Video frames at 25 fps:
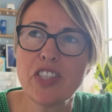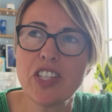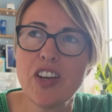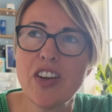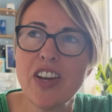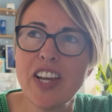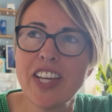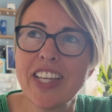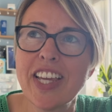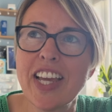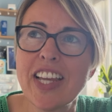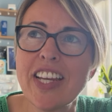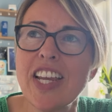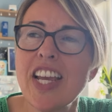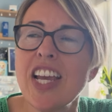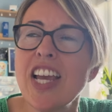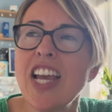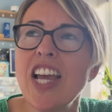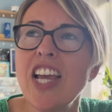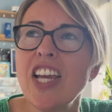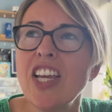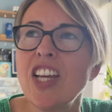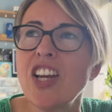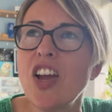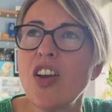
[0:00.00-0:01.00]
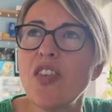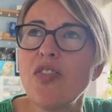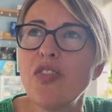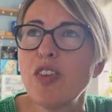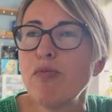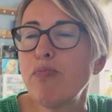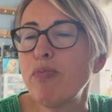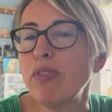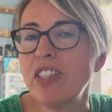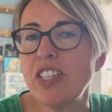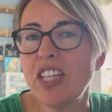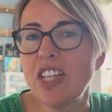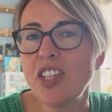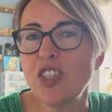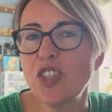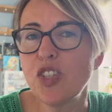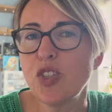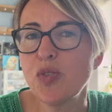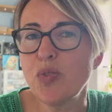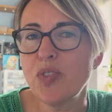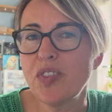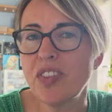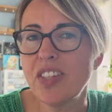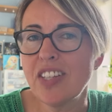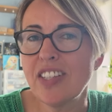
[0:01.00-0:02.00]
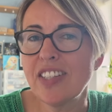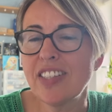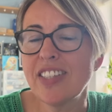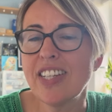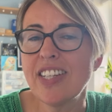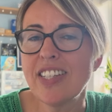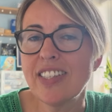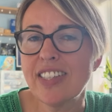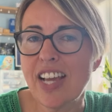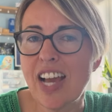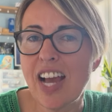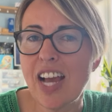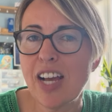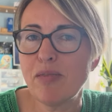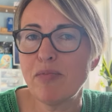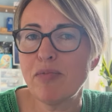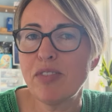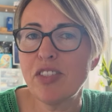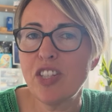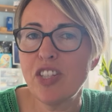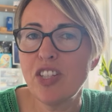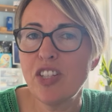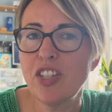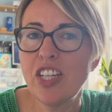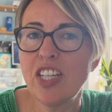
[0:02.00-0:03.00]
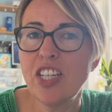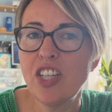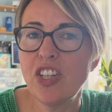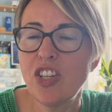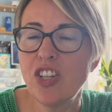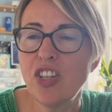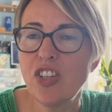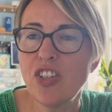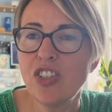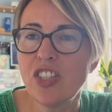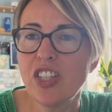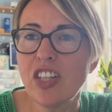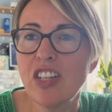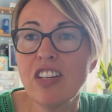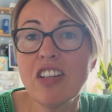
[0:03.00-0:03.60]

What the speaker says: So again, you know, the potential with this is absolutely huge,